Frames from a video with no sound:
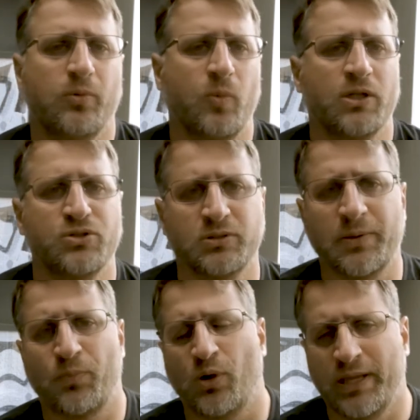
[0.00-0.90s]
want to
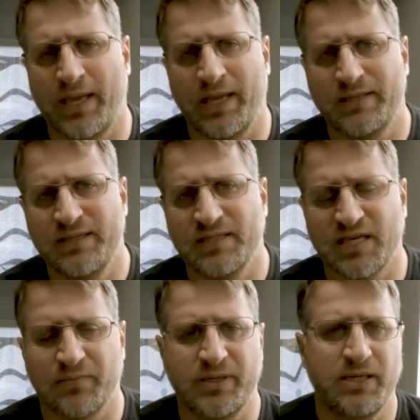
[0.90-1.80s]
deploy a
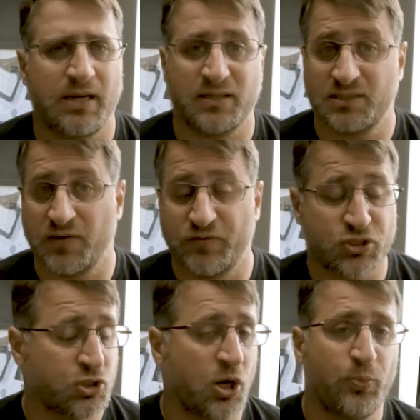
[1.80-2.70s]
dSMB at safety
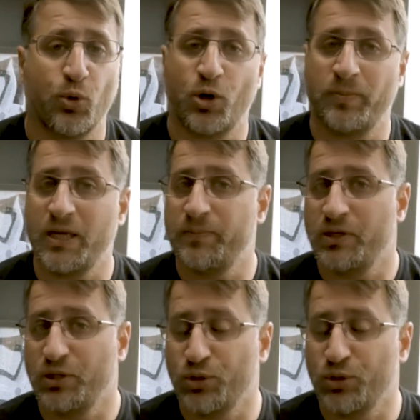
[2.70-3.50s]
stop, or maybe